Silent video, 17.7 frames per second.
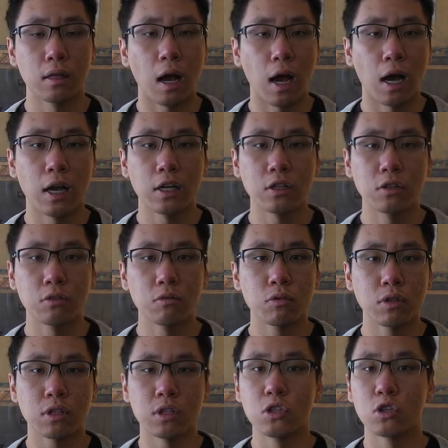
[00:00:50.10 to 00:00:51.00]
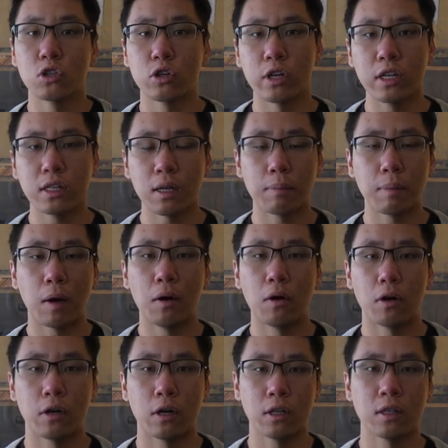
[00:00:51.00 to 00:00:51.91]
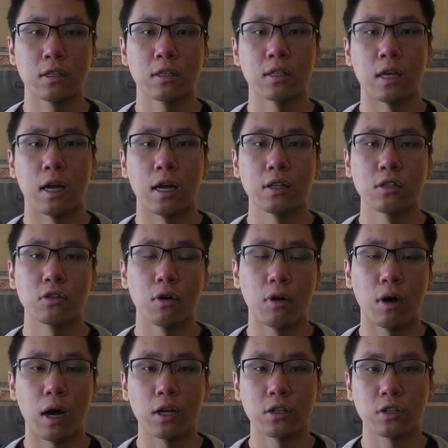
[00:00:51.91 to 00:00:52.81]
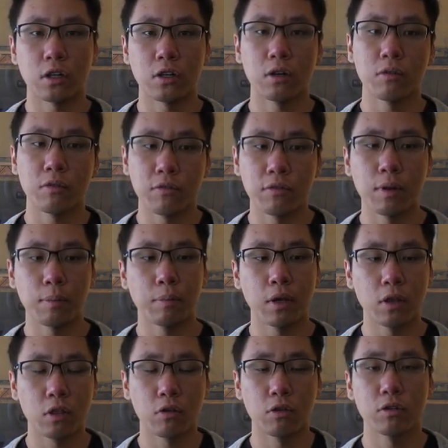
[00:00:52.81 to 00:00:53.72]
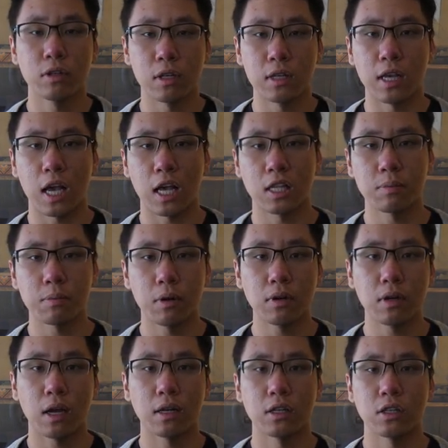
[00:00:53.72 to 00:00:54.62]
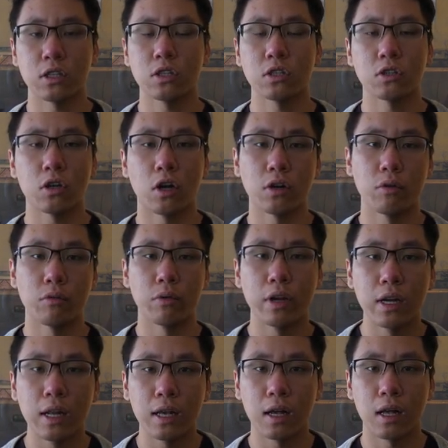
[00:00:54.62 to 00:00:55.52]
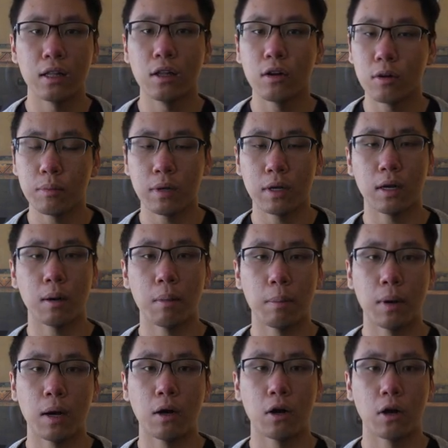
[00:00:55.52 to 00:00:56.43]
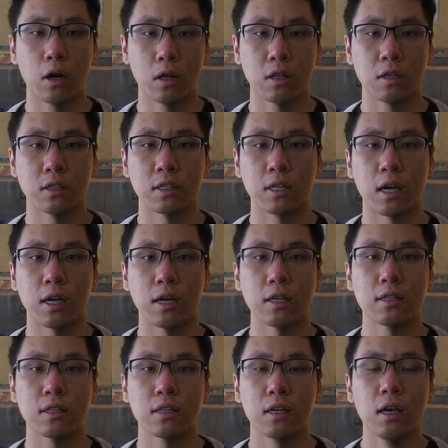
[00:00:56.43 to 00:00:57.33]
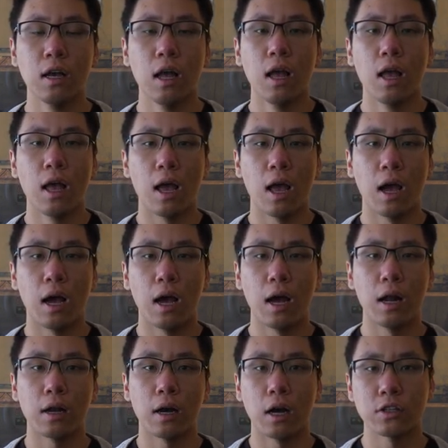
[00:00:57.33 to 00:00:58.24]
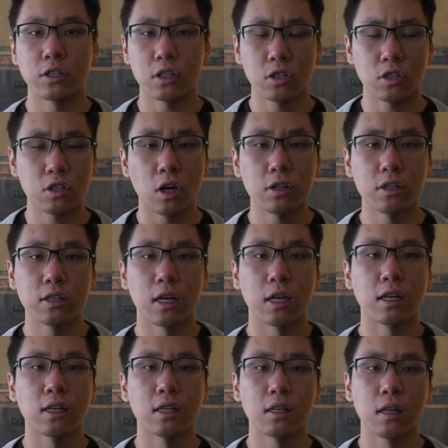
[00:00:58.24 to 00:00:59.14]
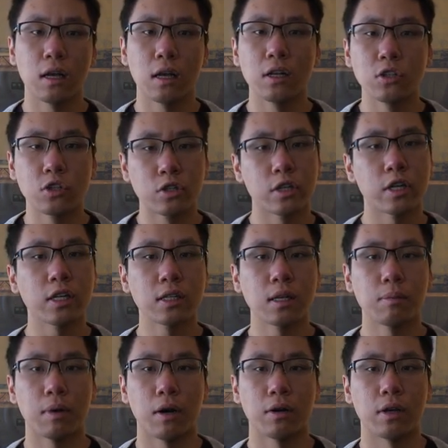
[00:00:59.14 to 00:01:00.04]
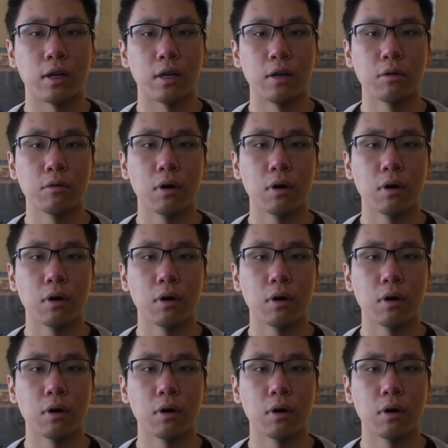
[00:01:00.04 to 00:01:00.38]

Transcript: I was intrigued about earth science, so I started flipping through the textbook and just started reading a little bit about earth science, and I just started getting intrigued about it.